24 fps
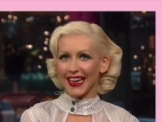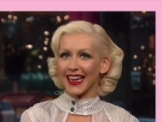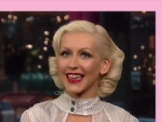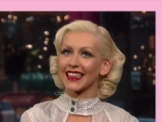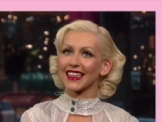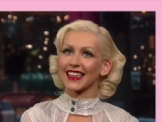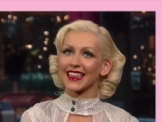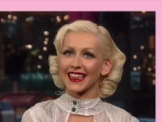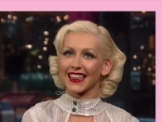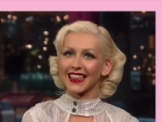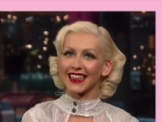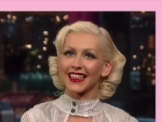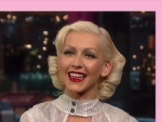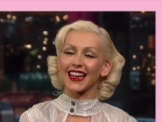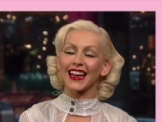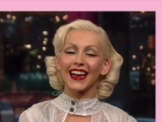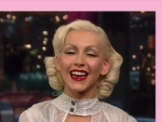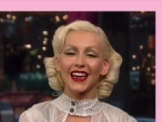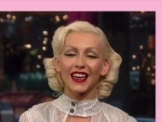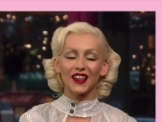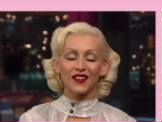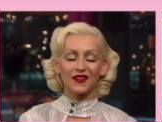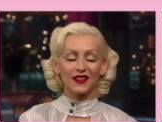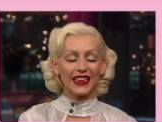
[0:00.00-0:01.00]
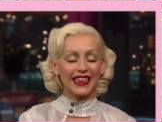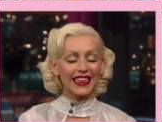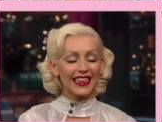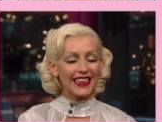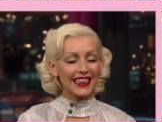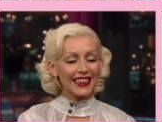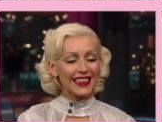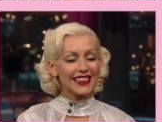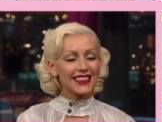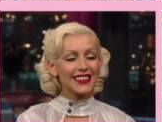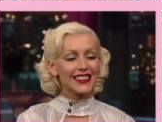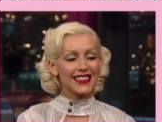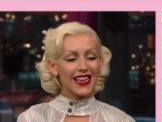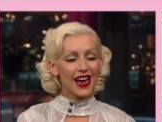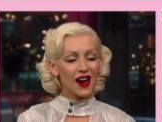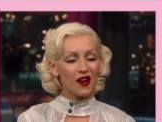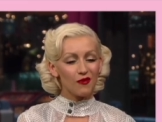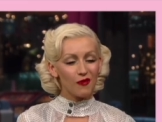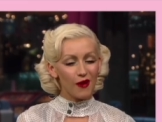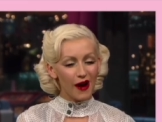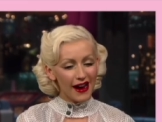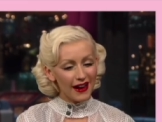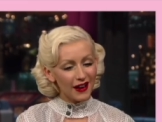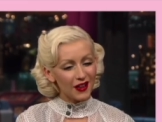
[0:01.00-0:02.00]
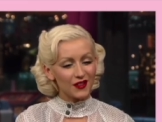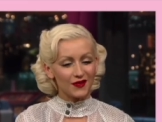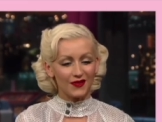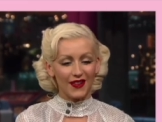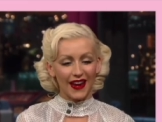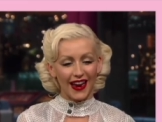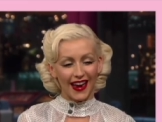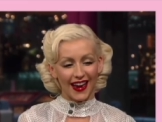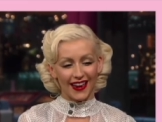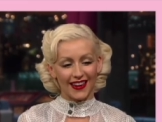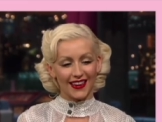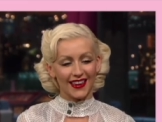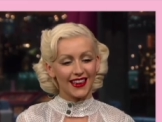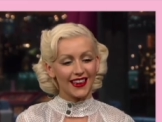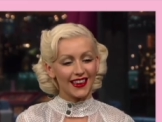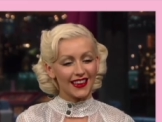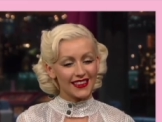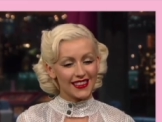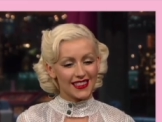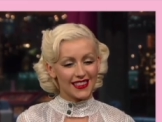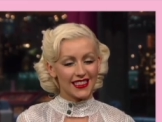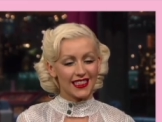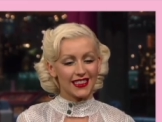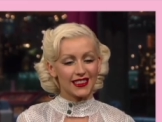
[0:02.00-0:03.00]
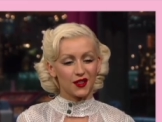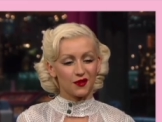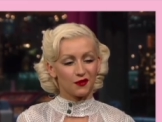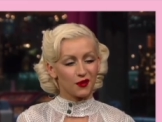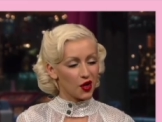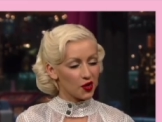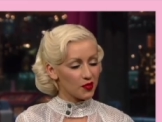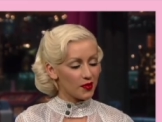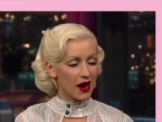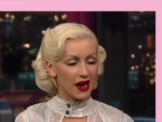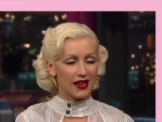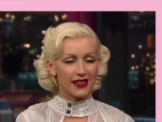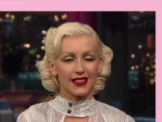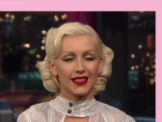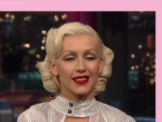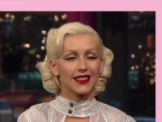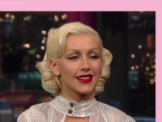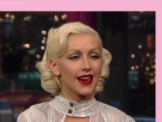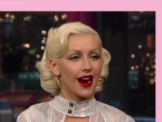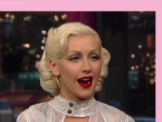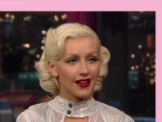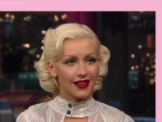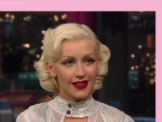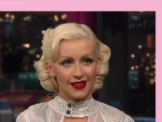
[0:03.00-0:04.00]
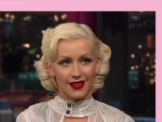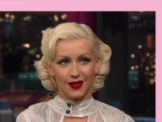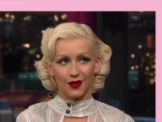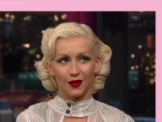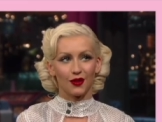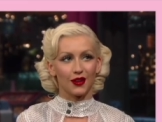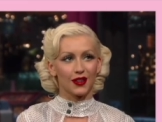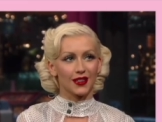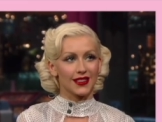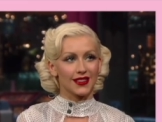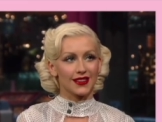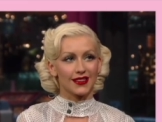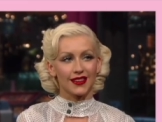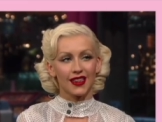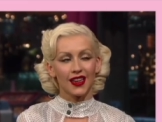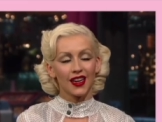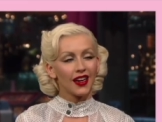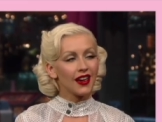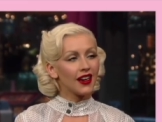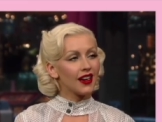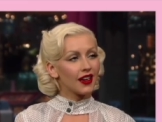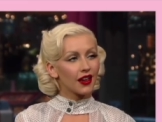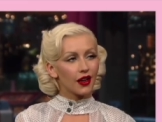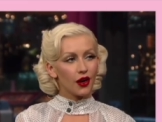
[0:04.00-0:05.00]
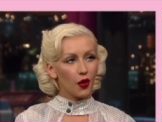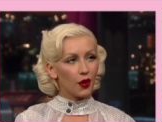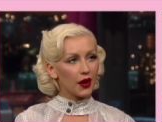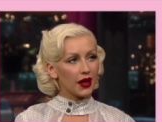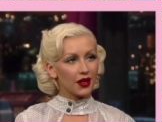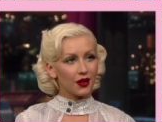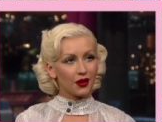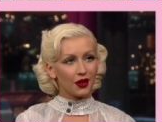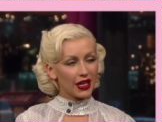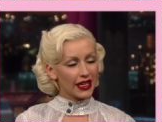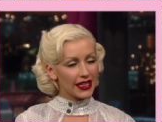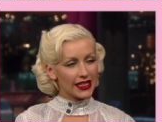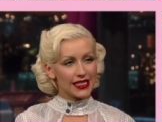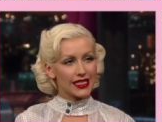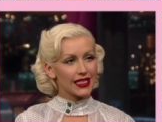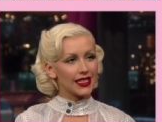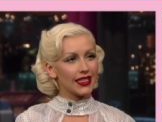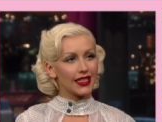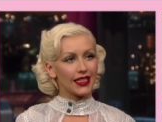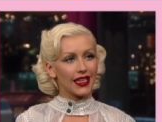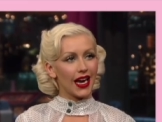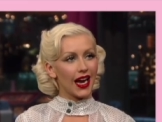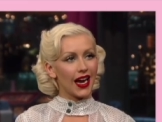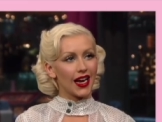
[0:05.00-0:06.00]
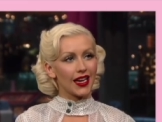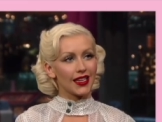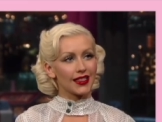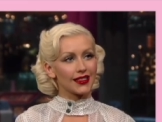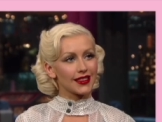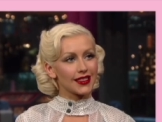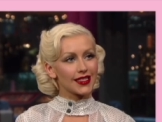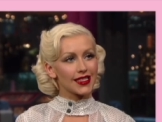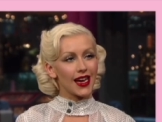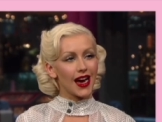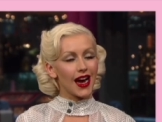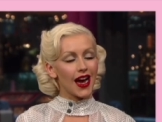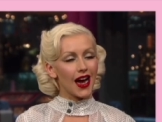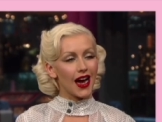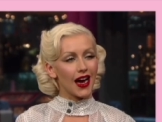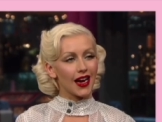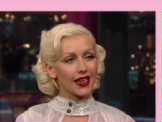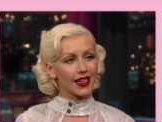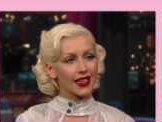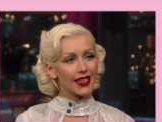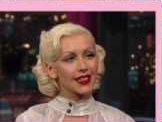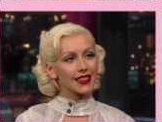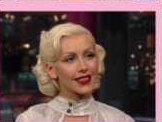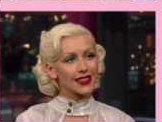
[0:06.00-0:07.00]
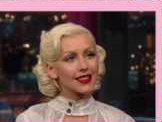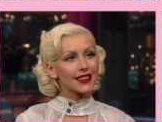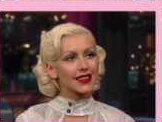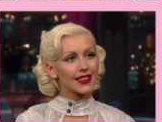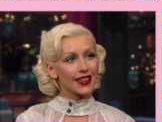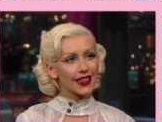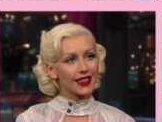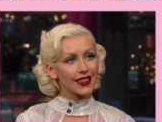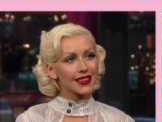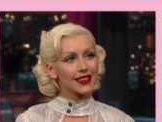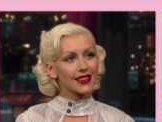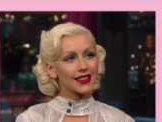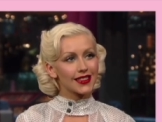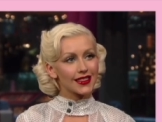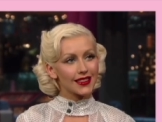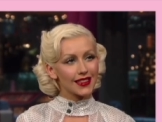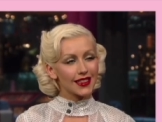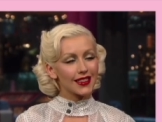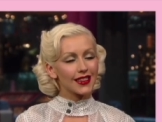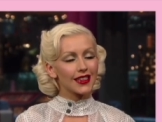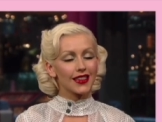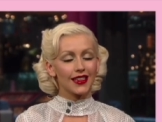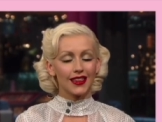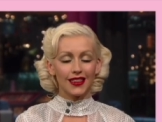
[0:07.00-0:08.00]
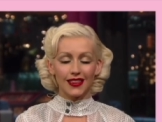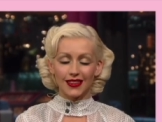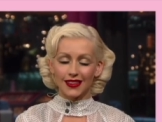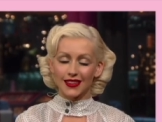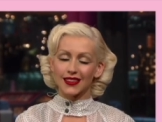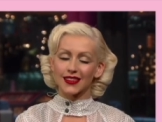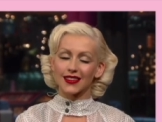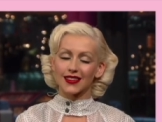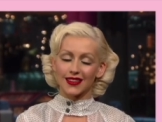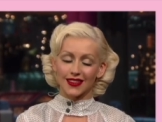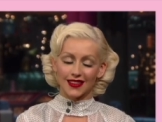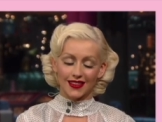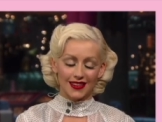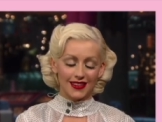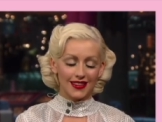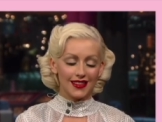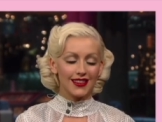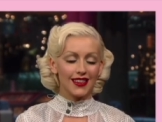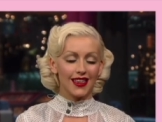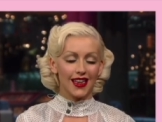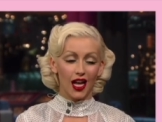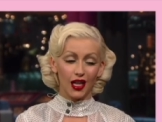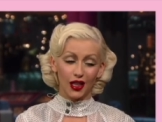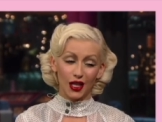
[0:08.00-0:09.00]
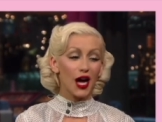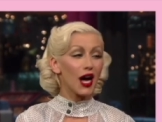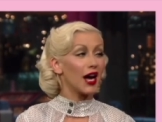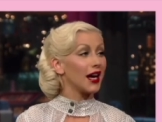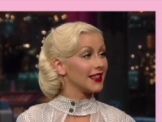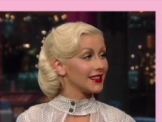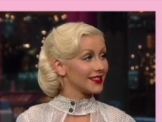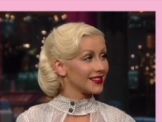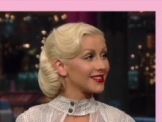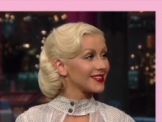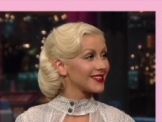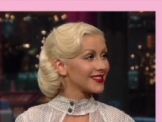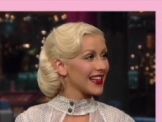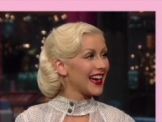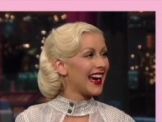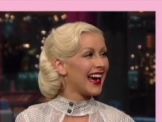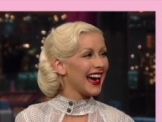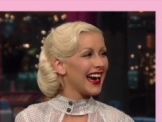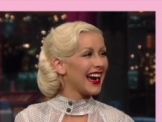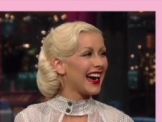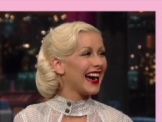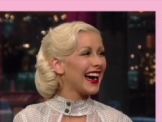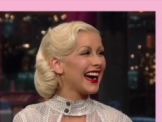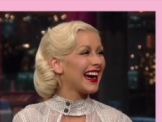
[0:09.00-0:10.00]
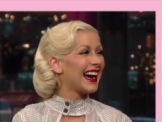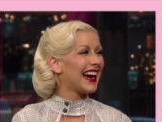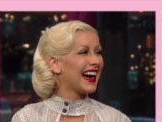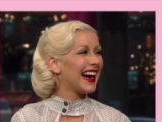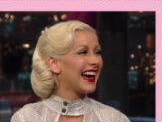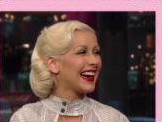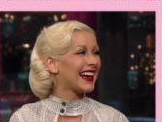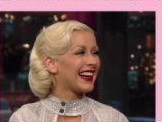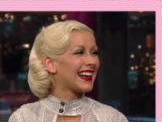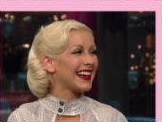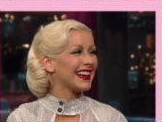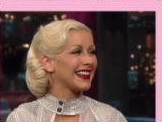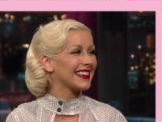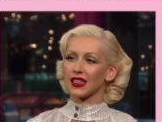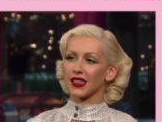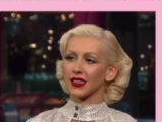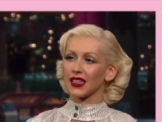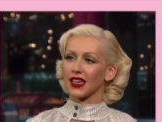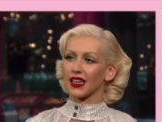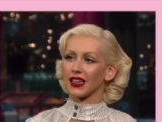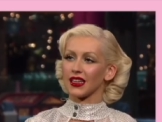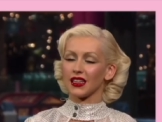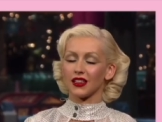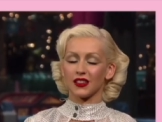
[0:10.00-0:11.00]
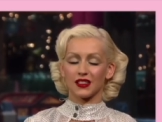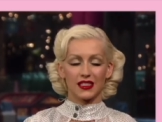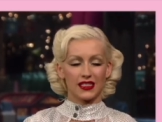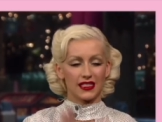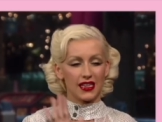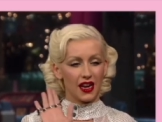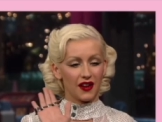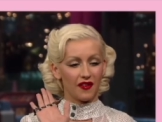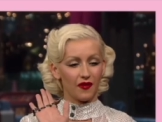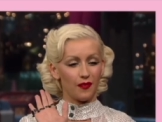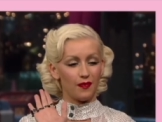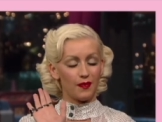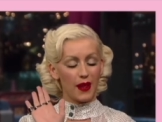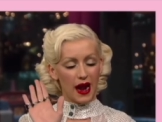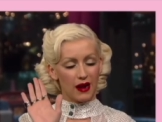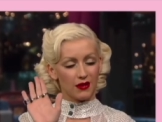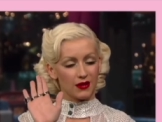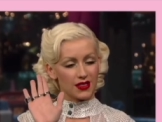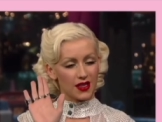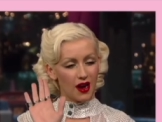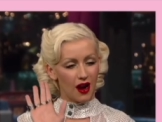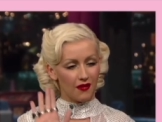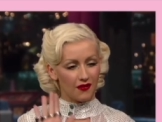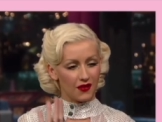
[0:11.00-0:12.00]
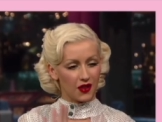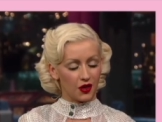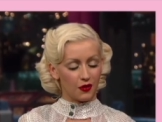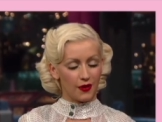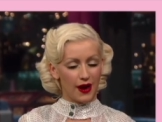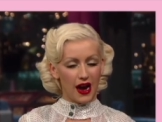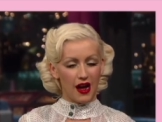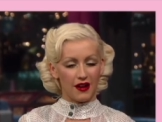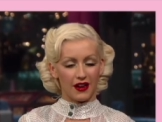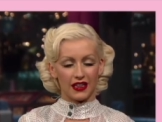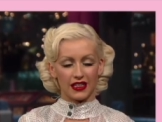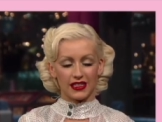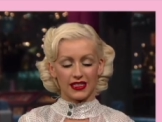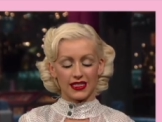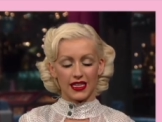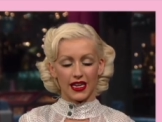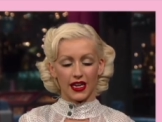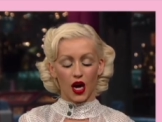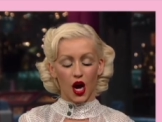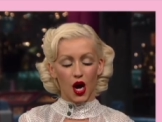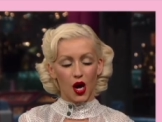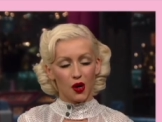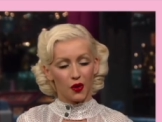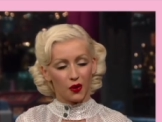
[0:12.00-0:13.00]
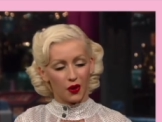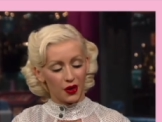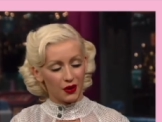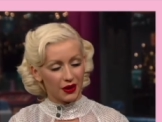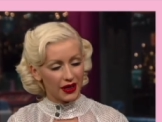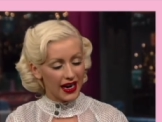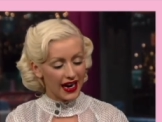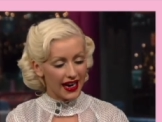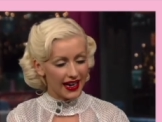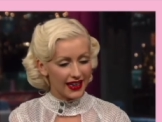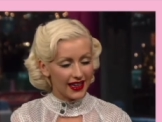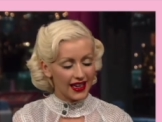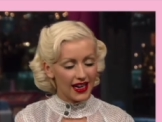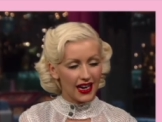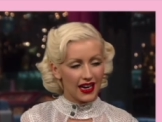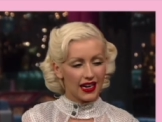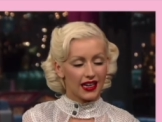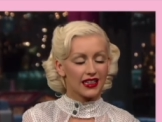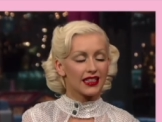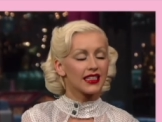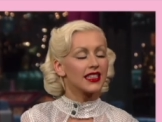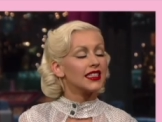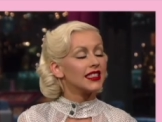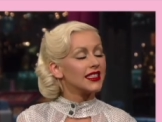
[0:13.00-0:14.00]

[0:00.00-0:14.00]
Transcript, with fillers: as if we were competing with each other, but in reality, Britney is someone that I used to hold hands with. We were silly little girls together on the Mickey Mouse Club. What a journey it has been for both of us. I always wish her all the best.